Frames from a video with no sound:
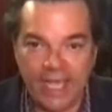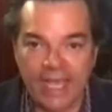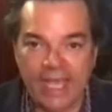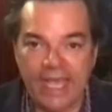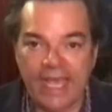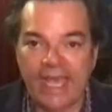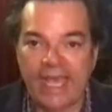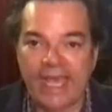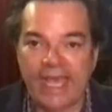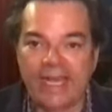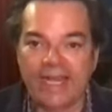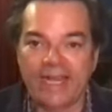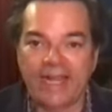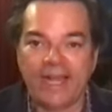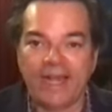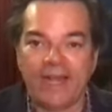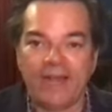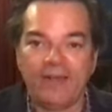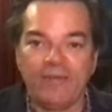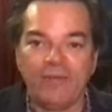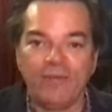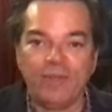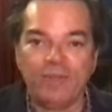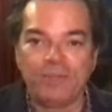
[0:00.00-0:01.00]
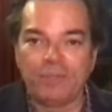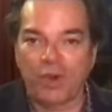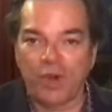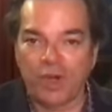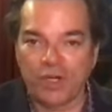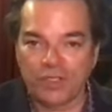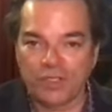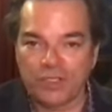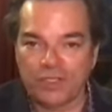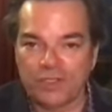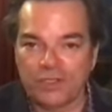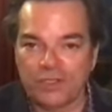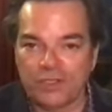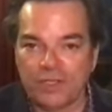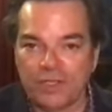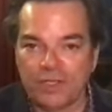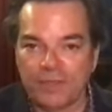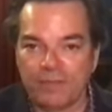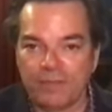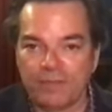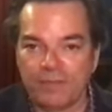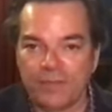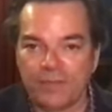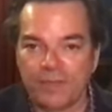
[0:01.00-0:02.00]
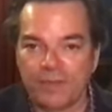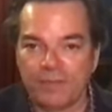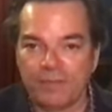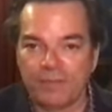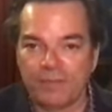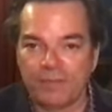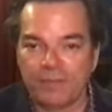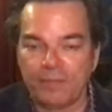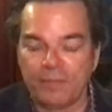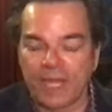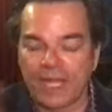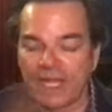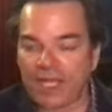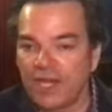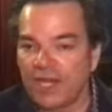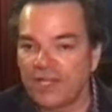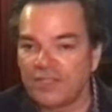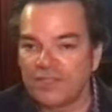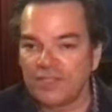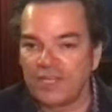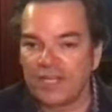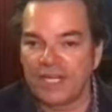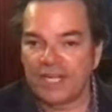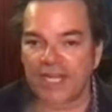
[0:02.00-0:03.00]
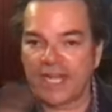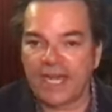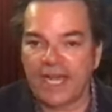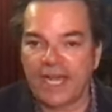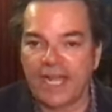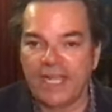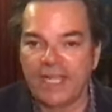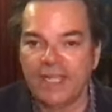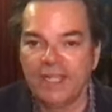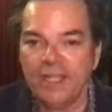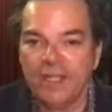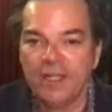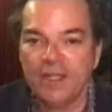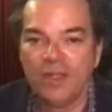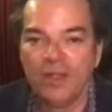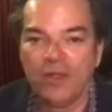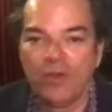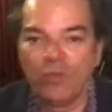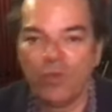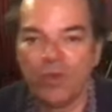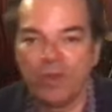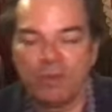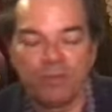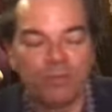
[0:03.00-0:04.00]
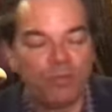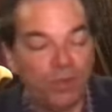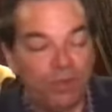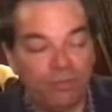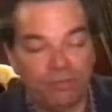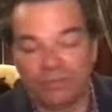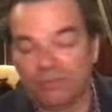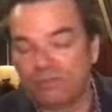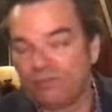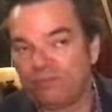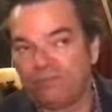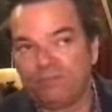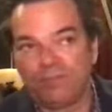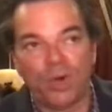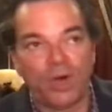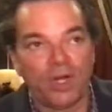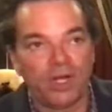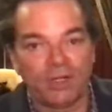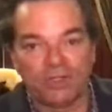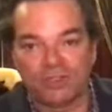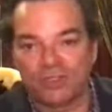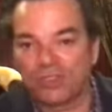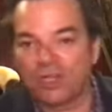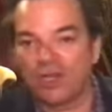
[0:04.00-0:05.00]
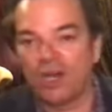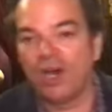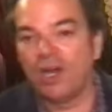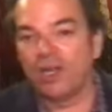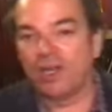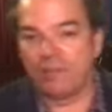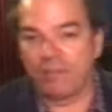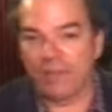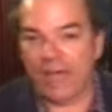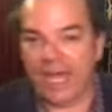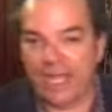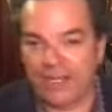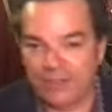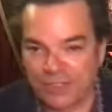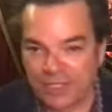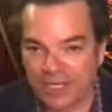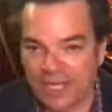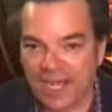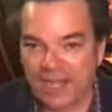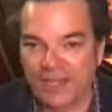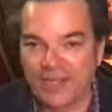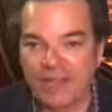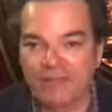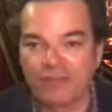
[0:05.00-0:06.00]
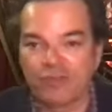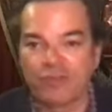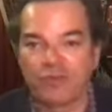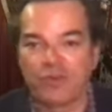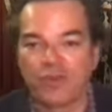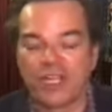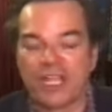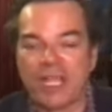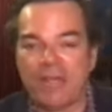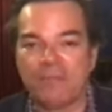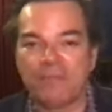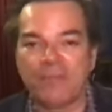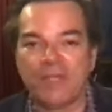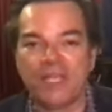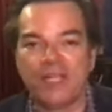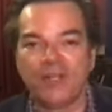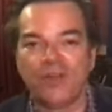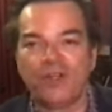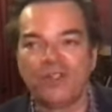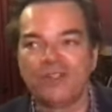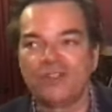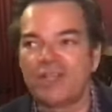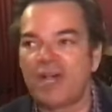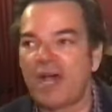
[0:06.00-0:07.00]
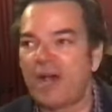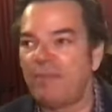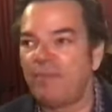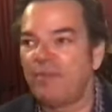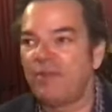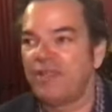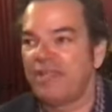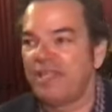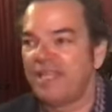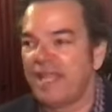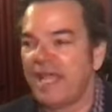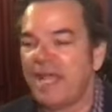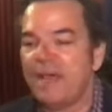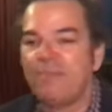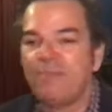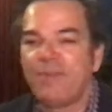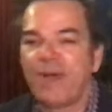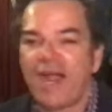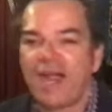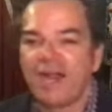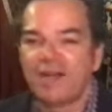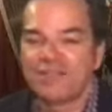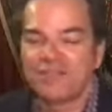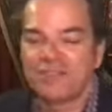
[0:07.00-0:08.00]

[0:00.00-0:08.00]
and I, we purchased the, the, my cousin and I, we, we bought a ton of magic. I'll never forget being on top of the Empire